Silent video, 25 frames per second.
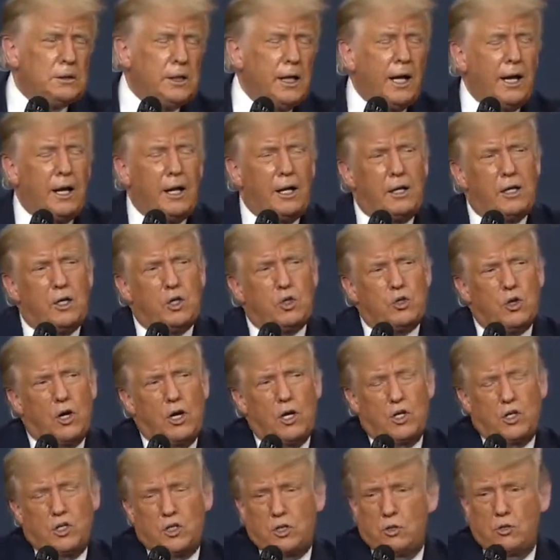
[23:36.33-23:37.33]
And
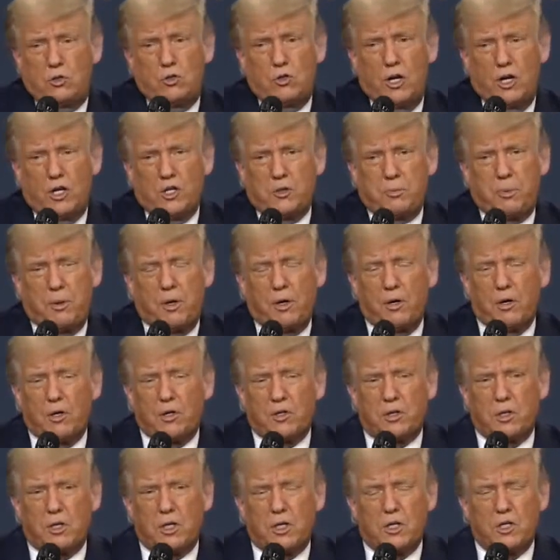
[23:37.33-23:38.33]
price
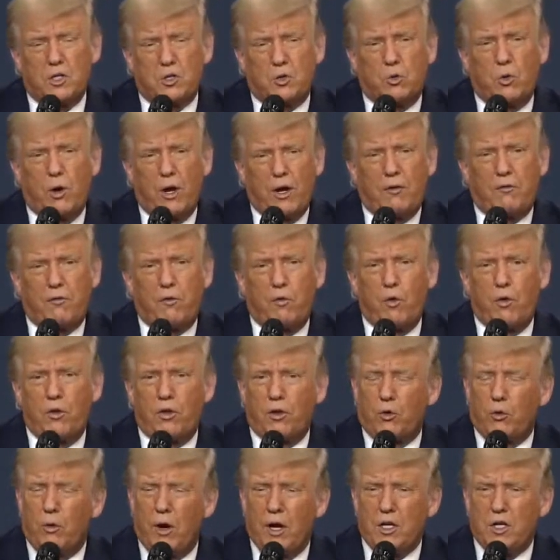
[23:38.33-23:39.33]
transparency is great for
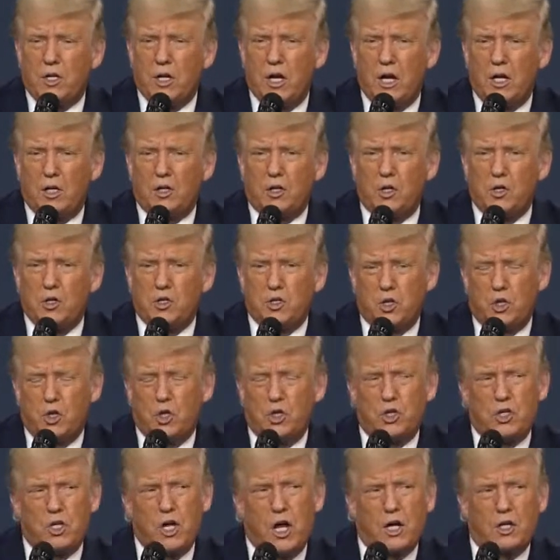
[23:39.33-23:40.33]
the great doctors, the
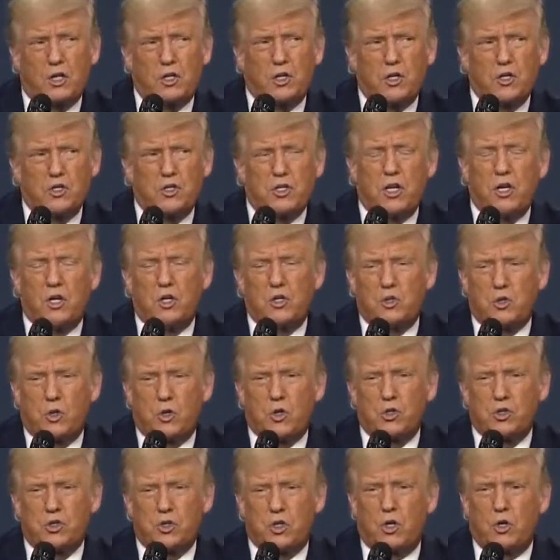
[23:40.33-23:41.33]
good doctors, and it's
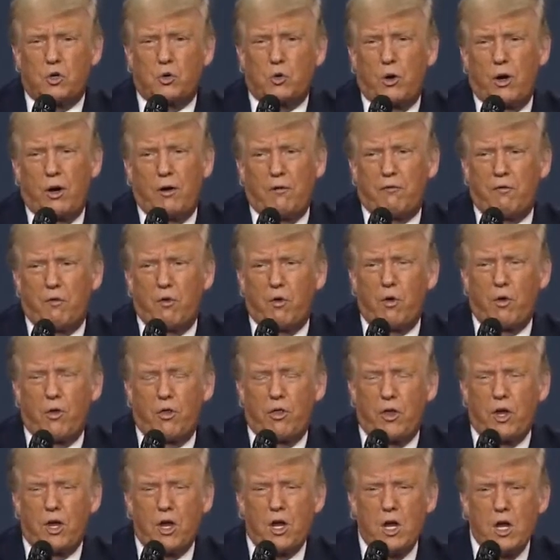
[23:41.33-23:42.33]
also great for
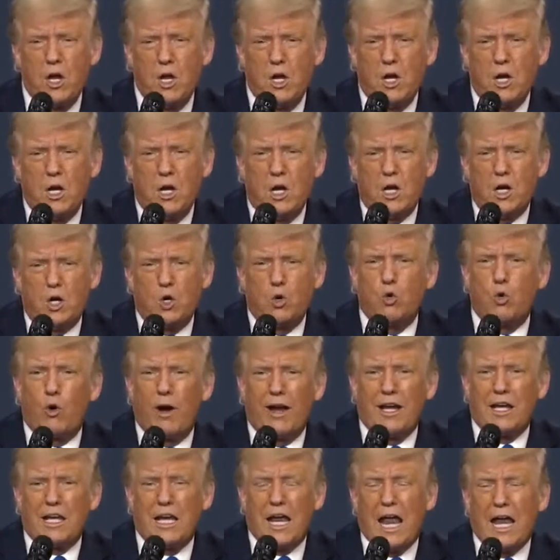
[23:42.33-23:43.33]
the
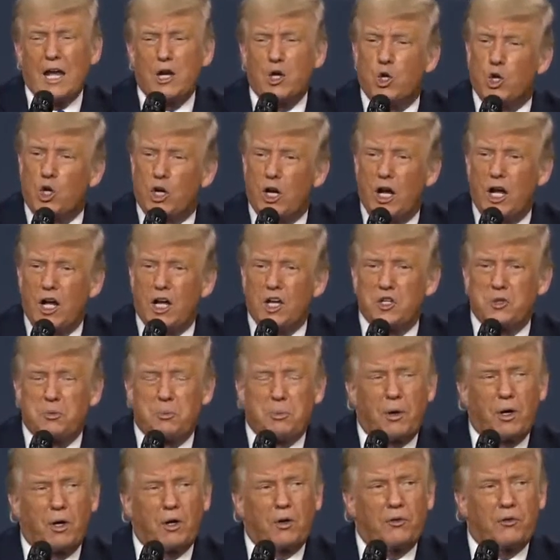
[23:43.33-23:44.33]
great and good
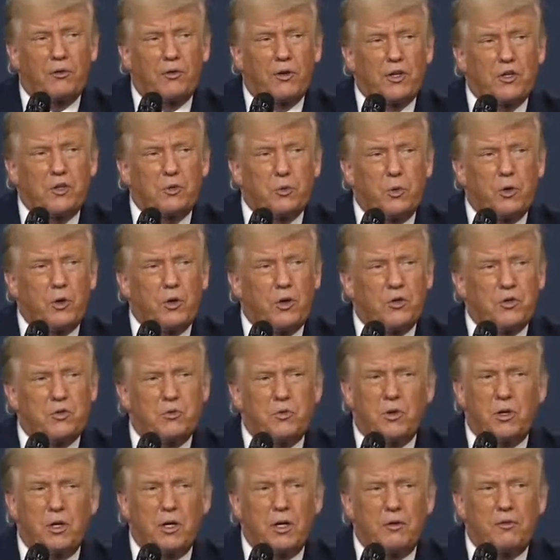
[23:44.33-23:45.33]
hospitals. That's where
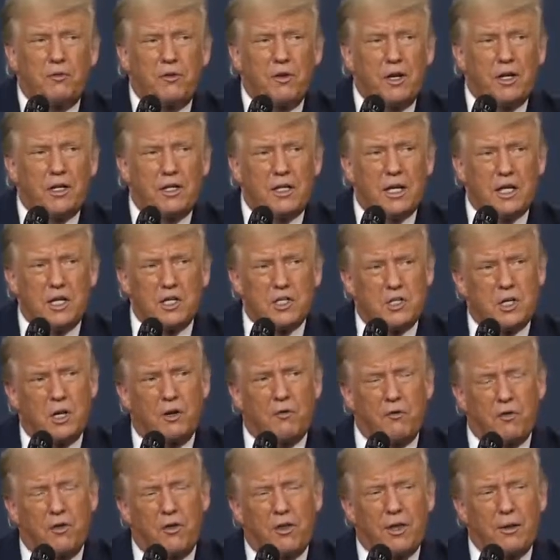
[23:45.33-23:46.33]
it's really
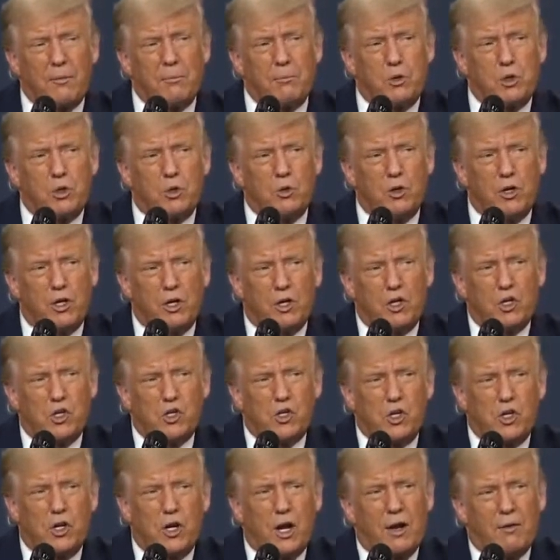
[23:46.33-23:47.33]
fantastic for them too, in
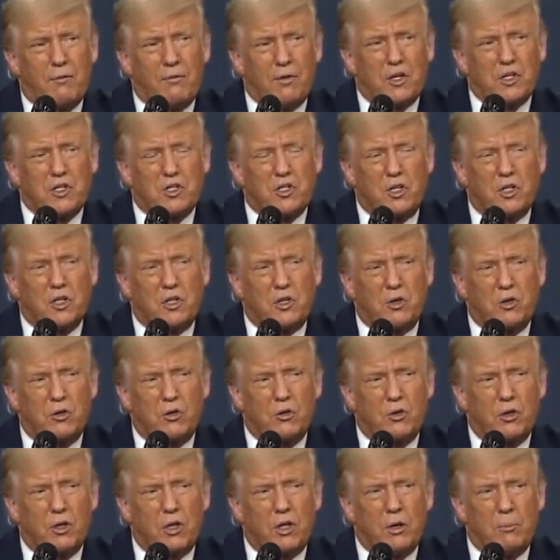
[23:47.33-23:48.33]
addition, obviously,
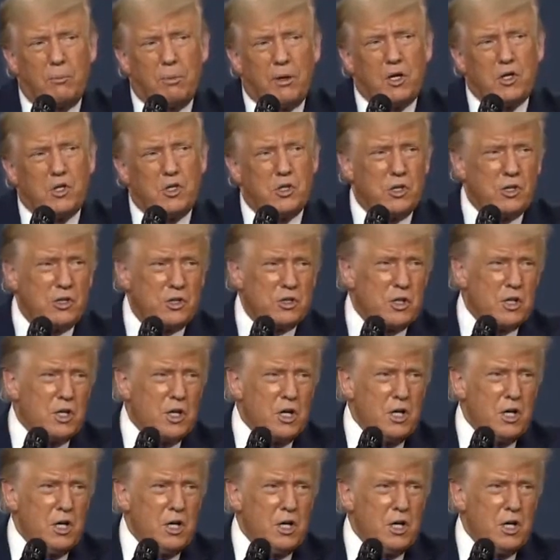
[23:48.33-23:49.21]
to the patients.